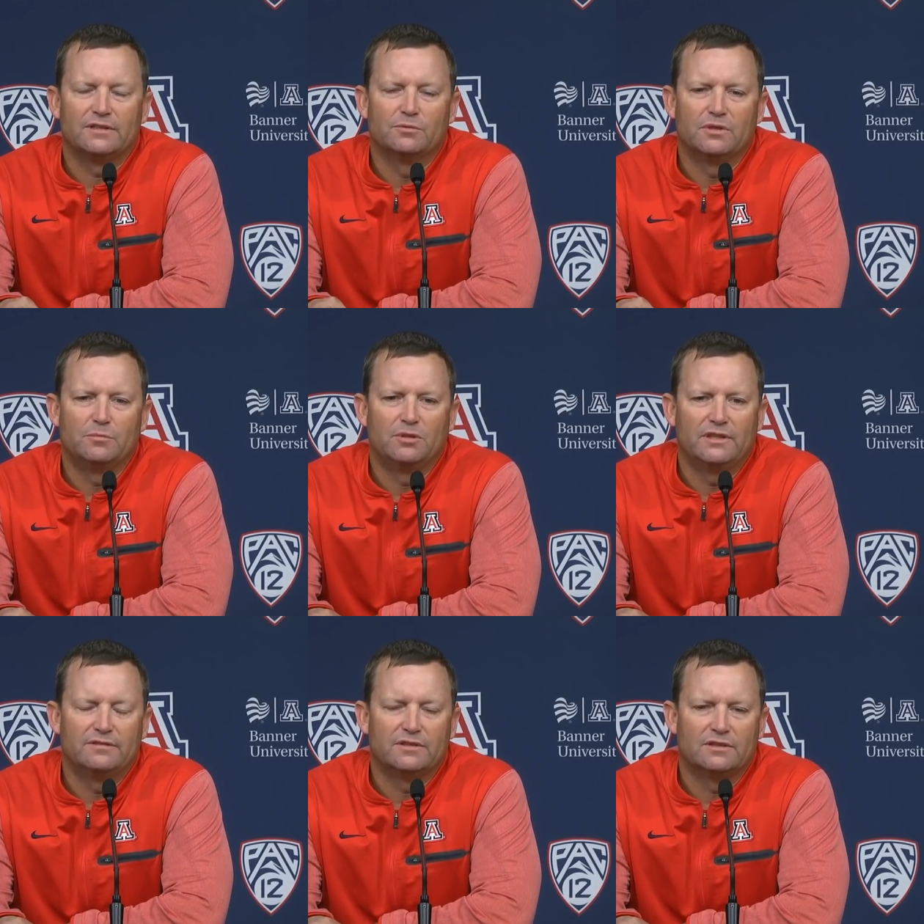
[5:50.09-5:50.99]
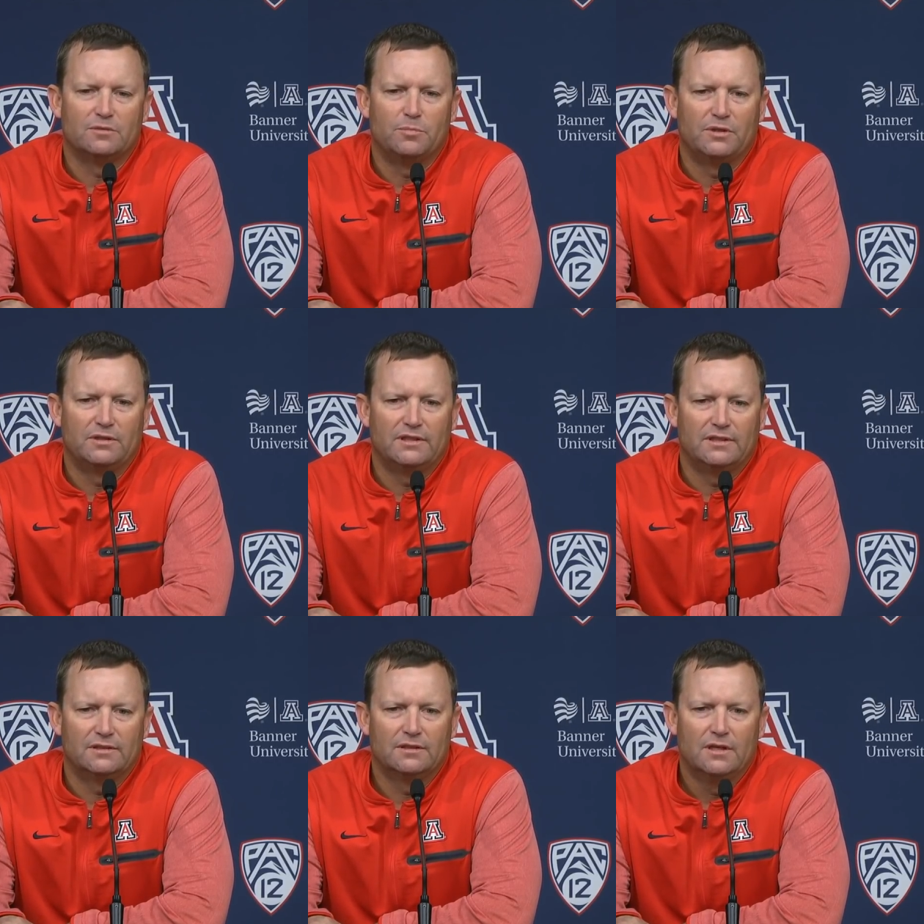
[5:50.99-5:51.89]
He really believes in his ability
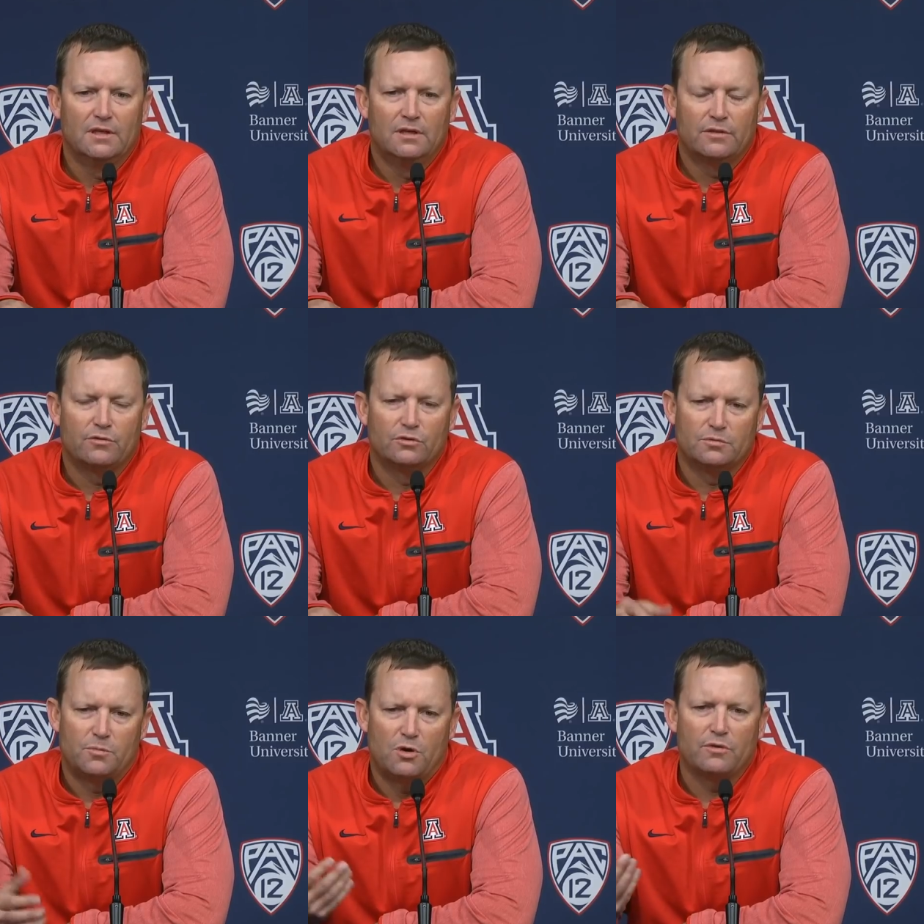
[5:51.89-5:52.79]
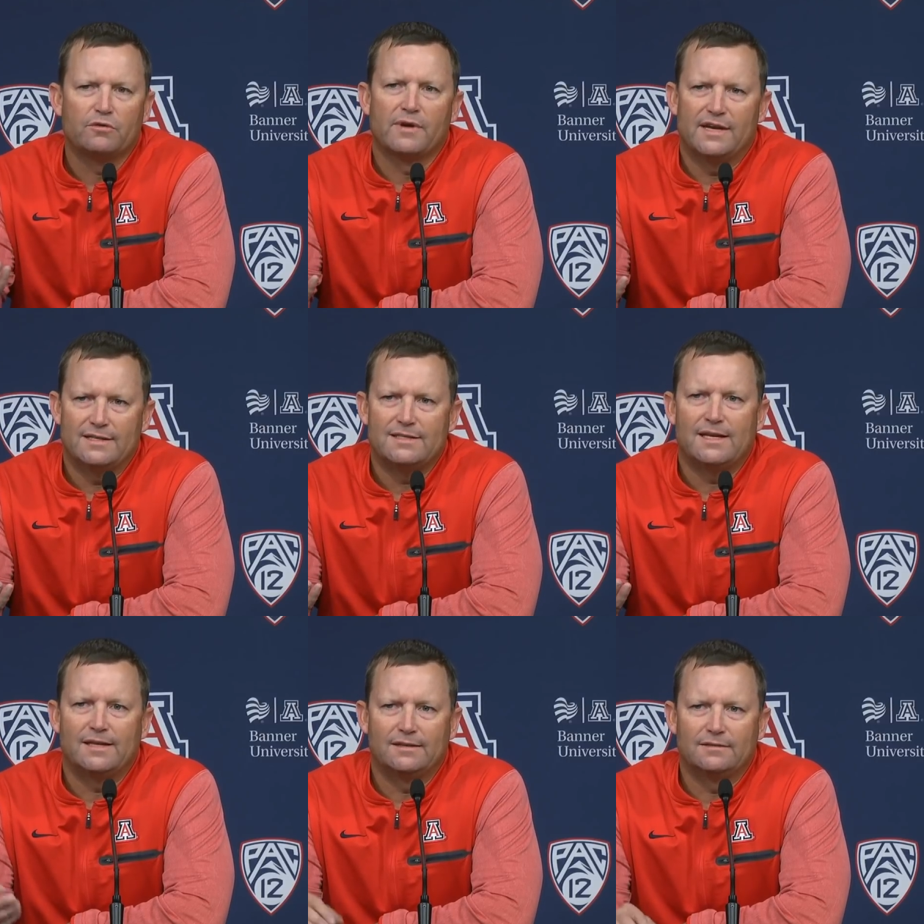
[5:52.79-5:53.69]
and throws the ball with great
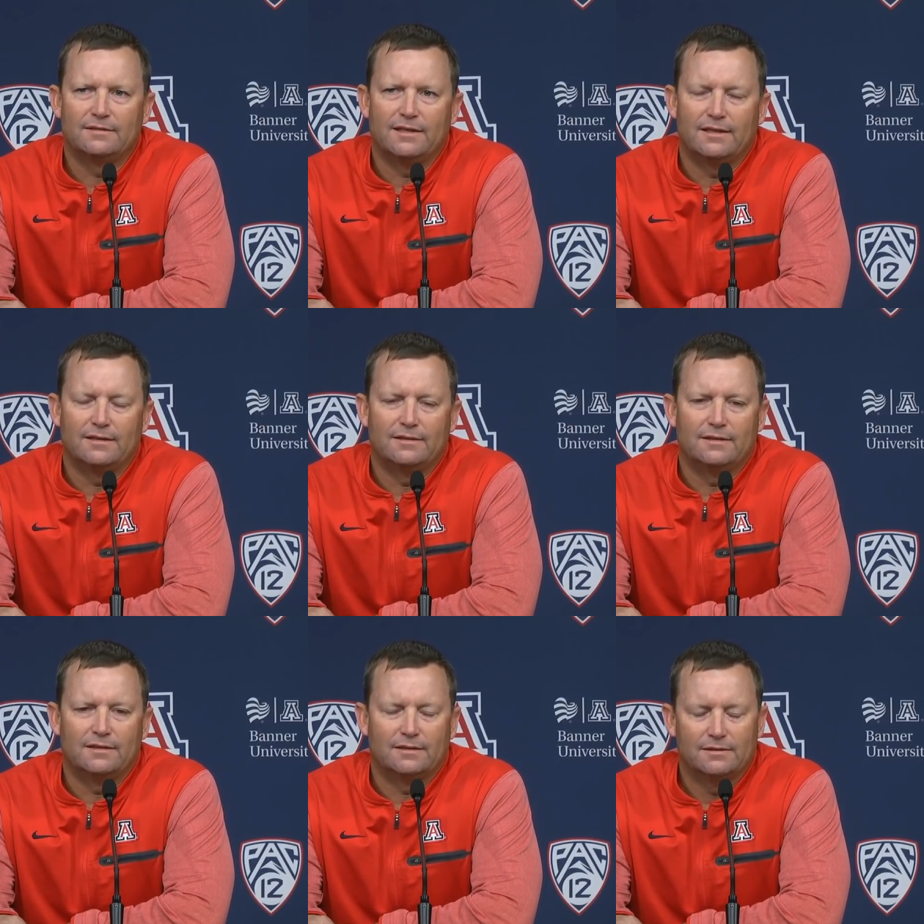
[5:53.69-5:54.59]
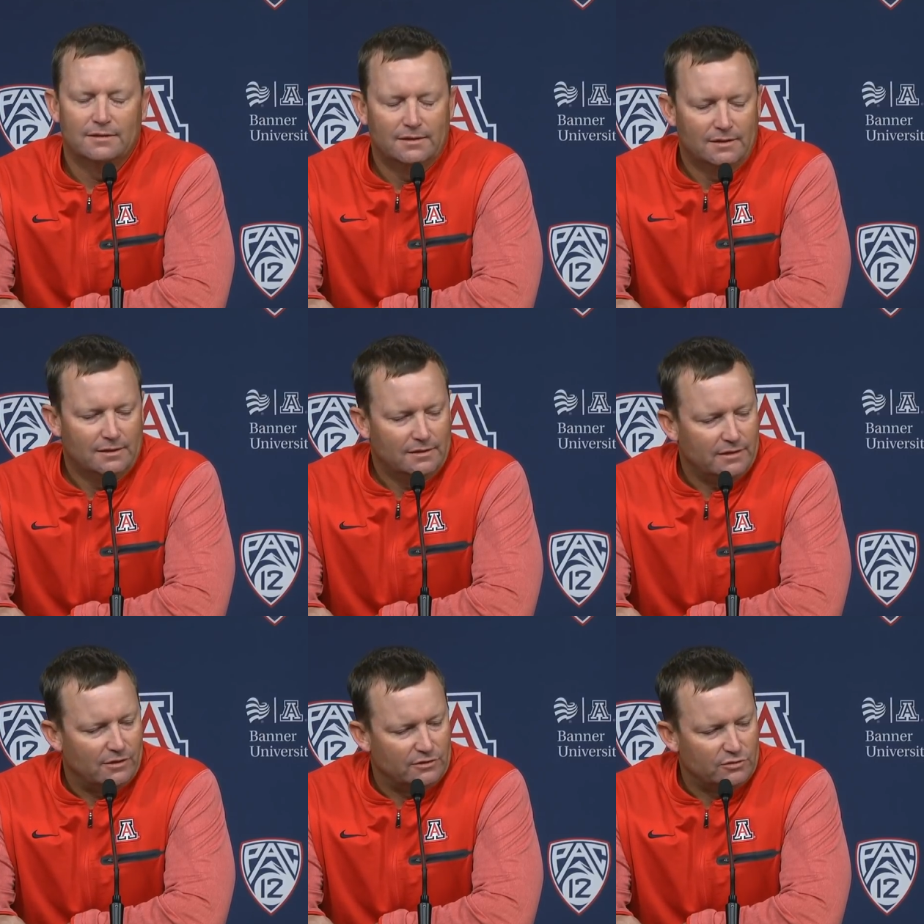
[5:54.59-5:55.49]
intent, and uh,
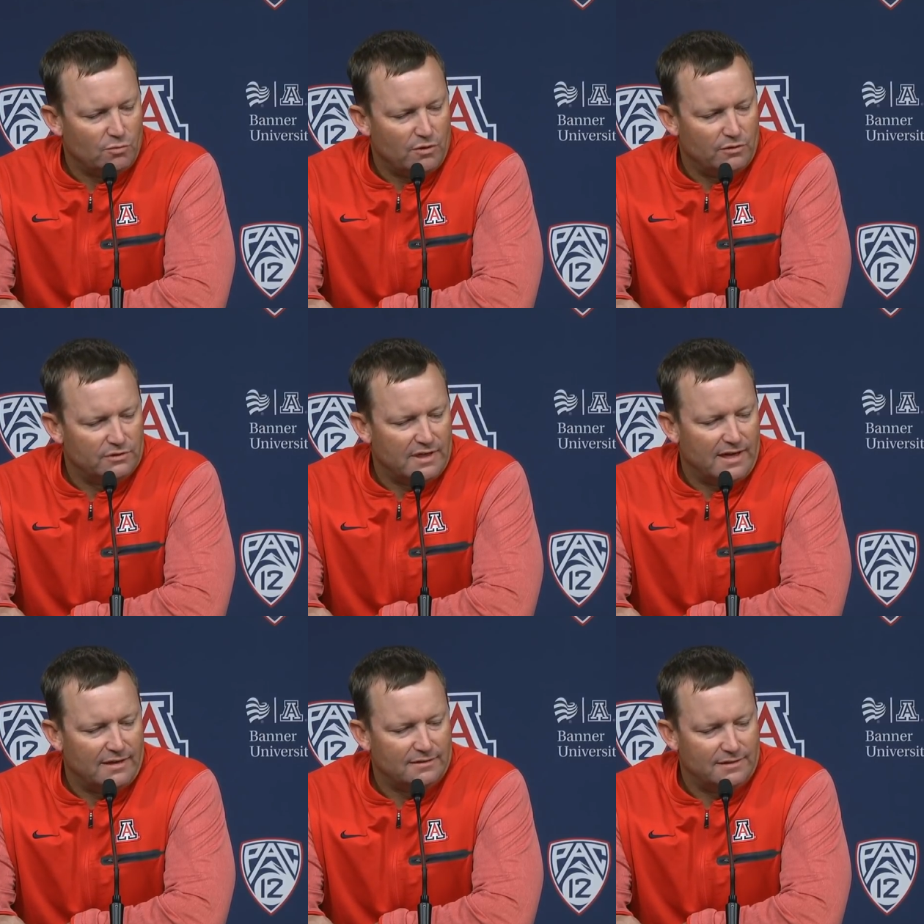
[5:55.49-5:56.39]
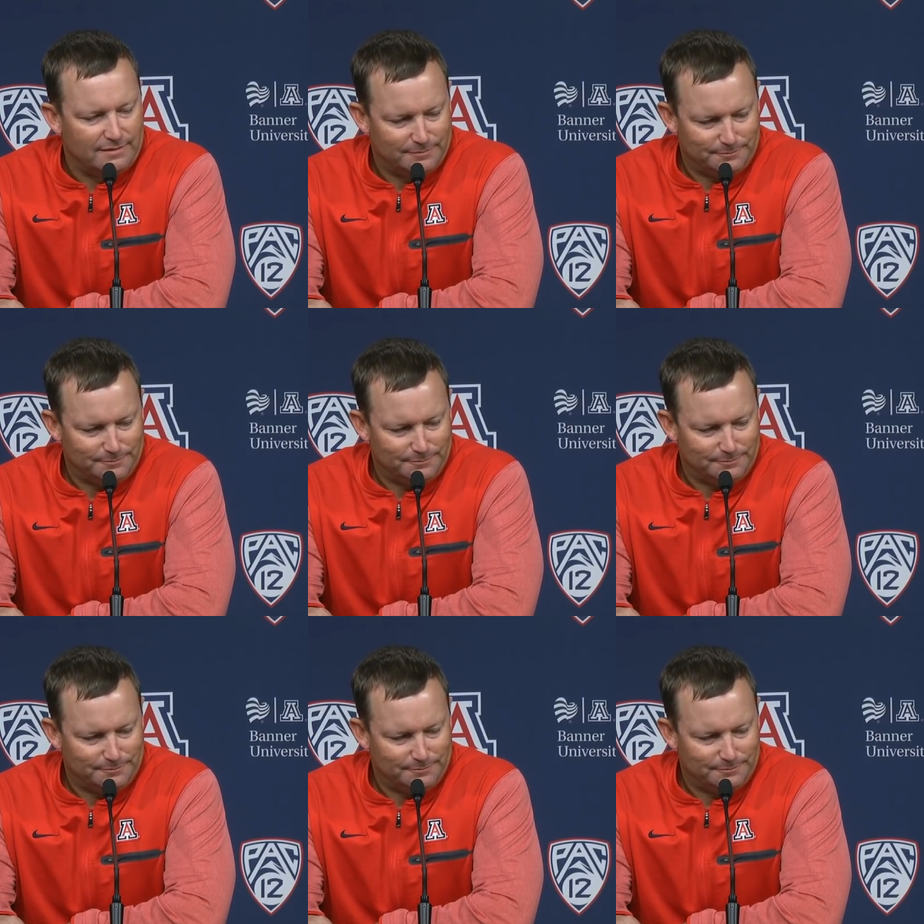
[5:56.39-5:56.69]
you know, just one of those guys that